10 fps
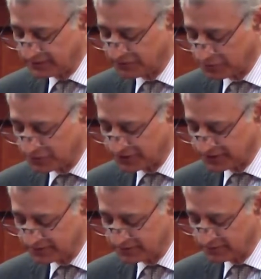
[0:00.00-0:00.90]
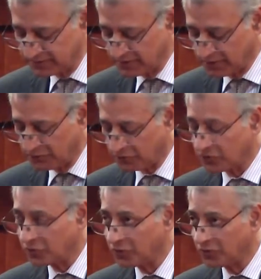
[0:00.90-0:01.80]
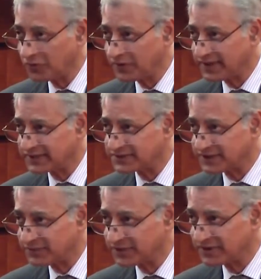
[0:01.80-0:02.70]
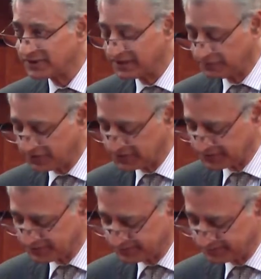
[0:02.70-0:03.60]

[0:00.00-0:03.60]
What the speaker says: the foundation for low and stable inflation.